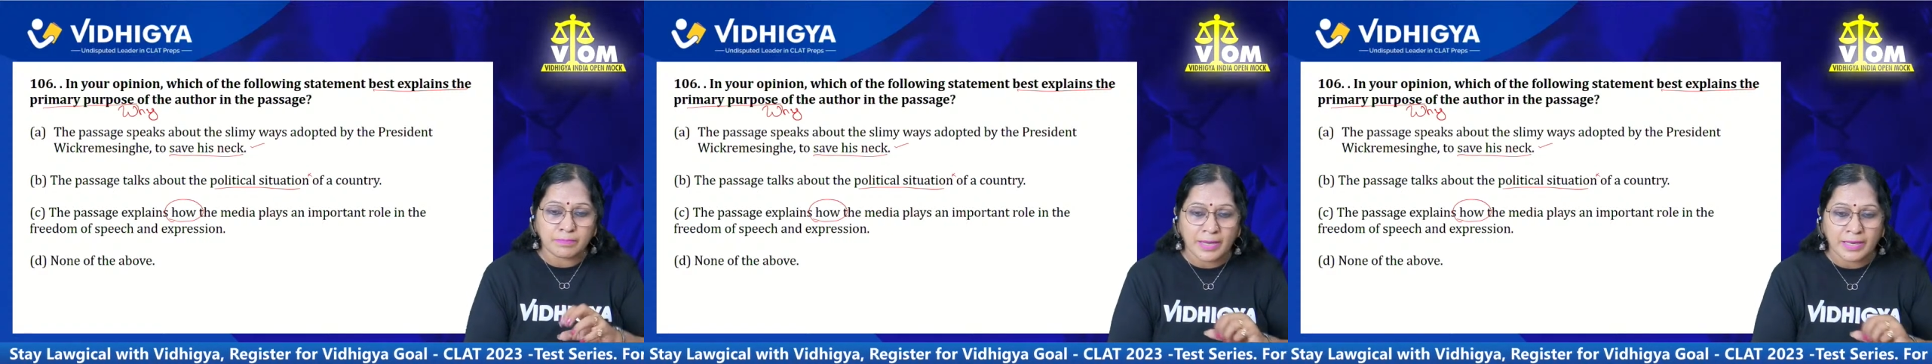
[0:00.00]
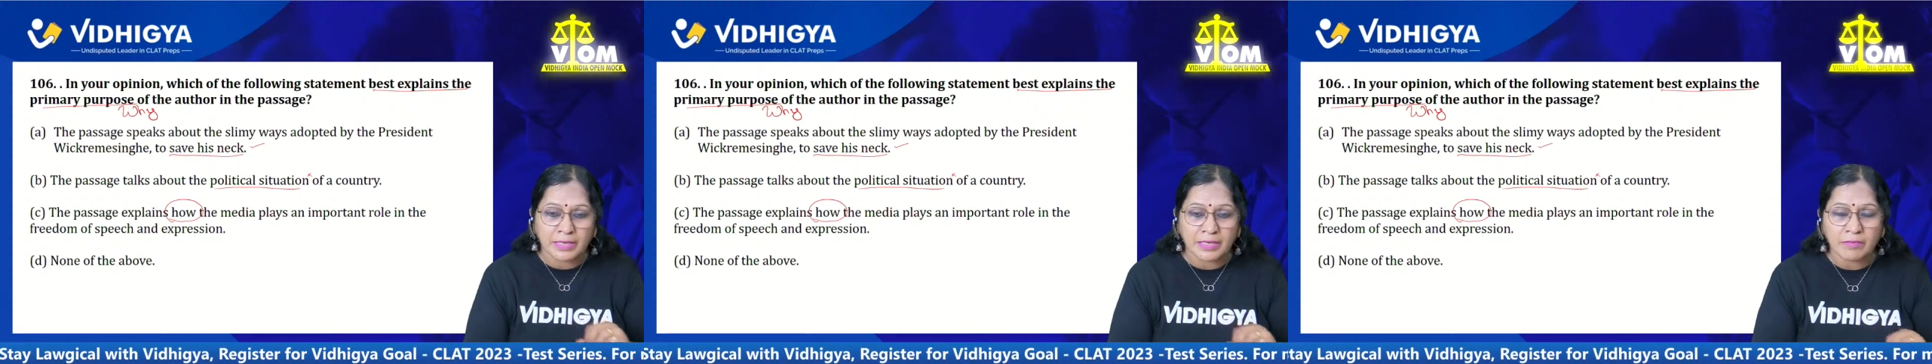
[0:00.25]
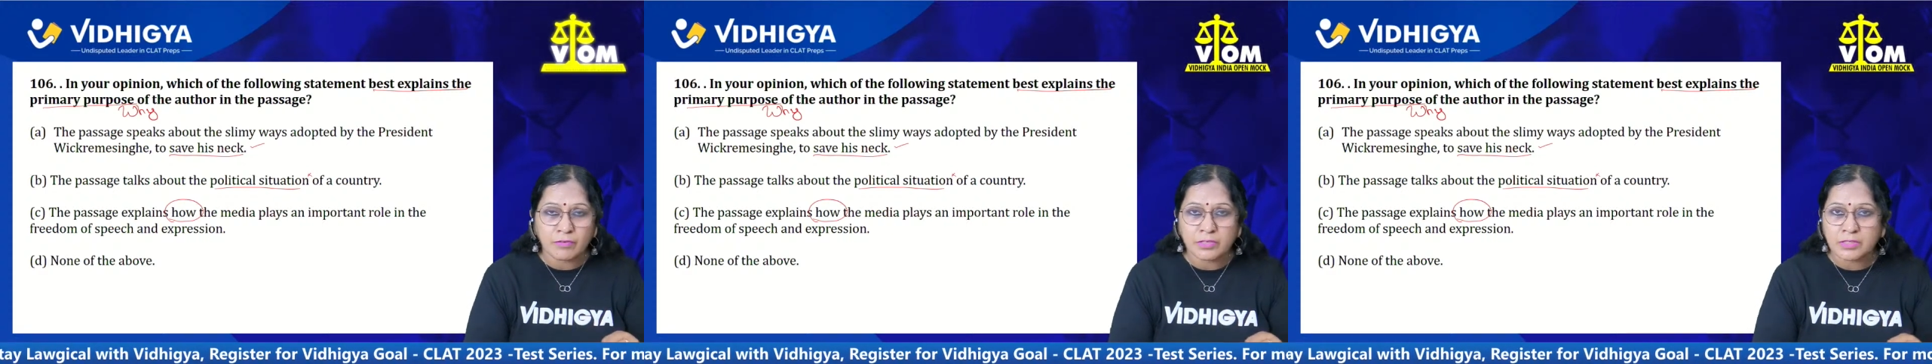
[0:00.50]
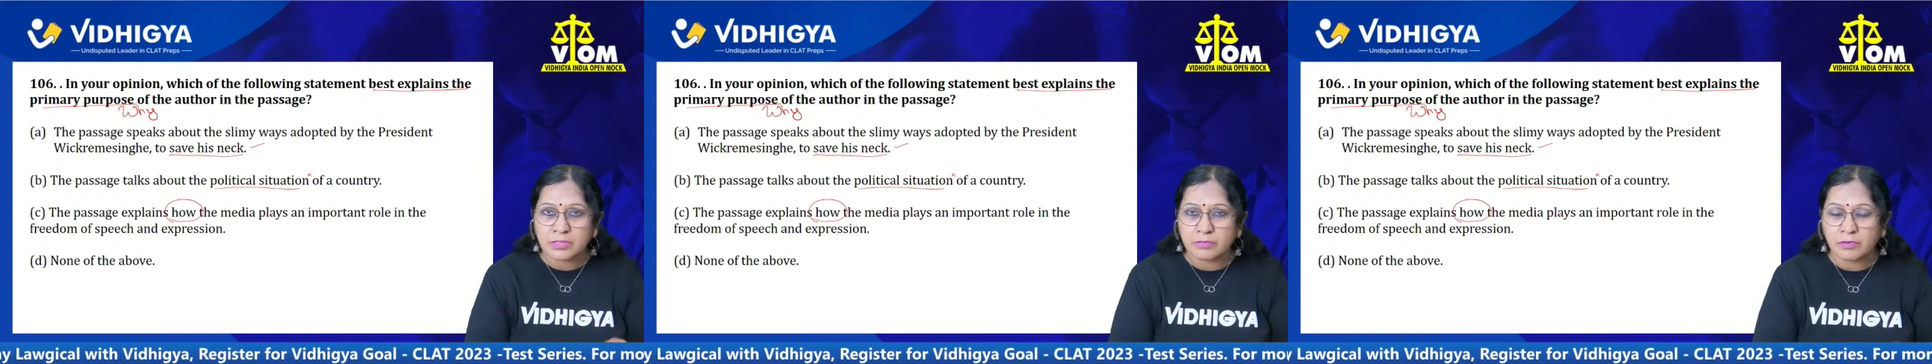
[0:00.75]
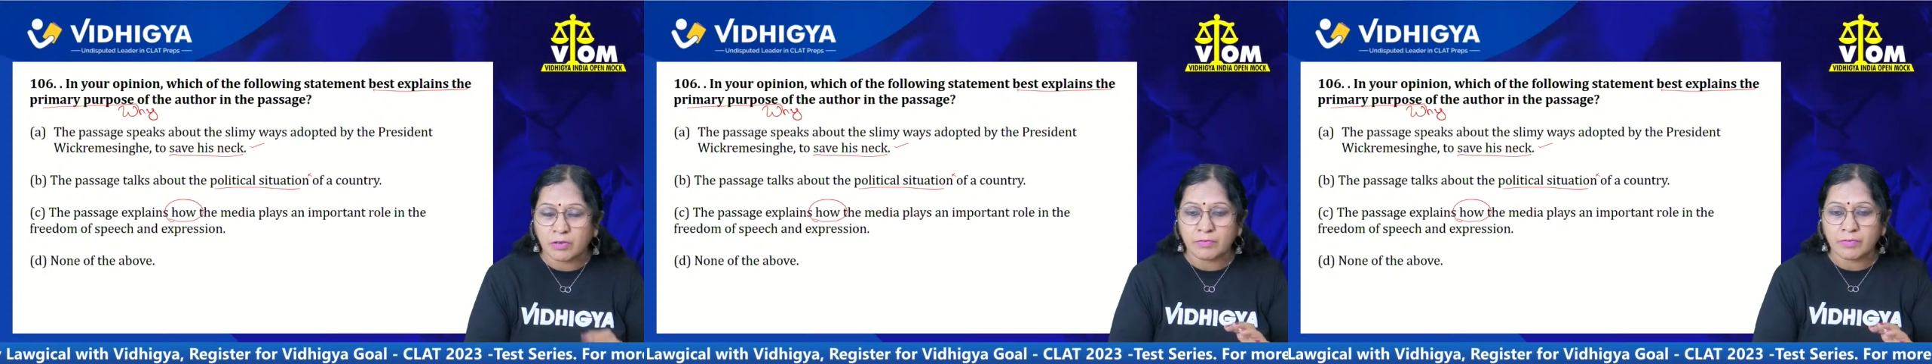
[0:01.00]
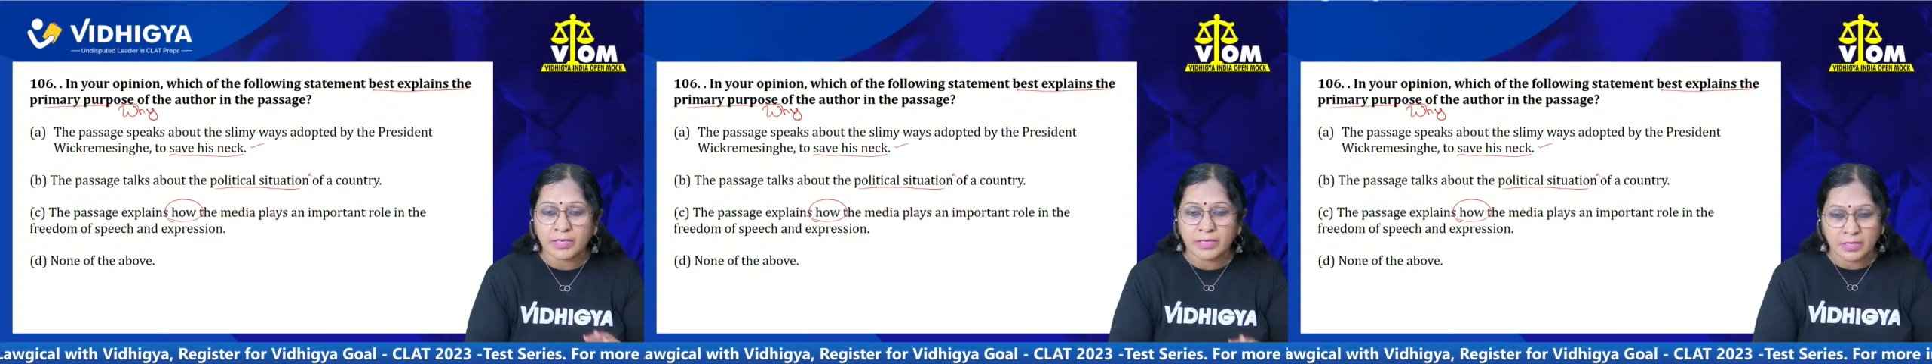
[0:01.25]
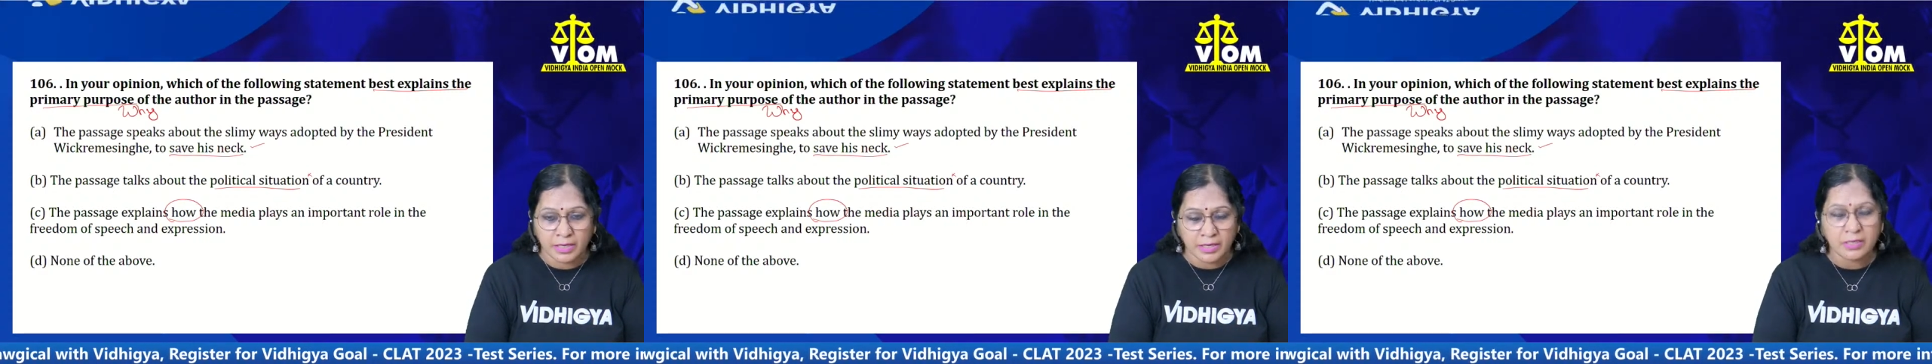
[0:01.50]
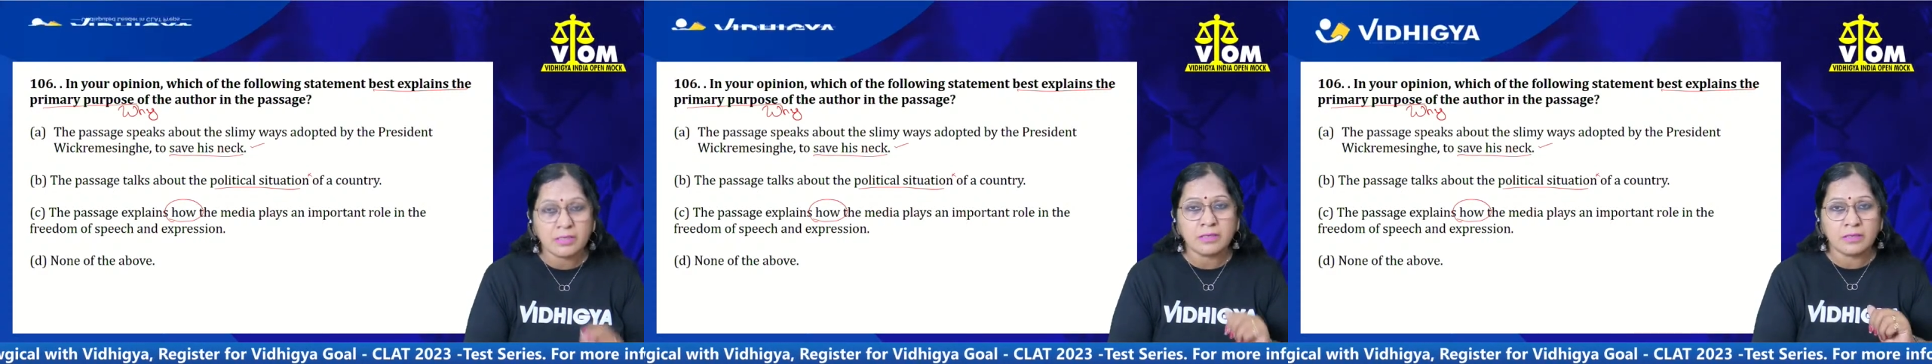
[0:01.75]
paragraph was revolving
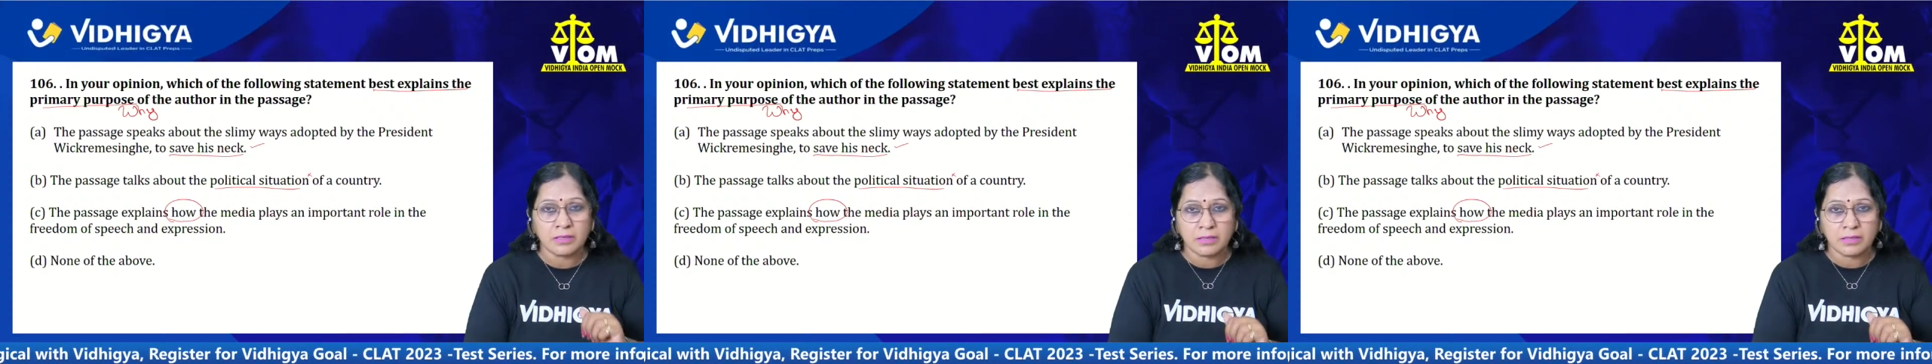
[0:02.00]
again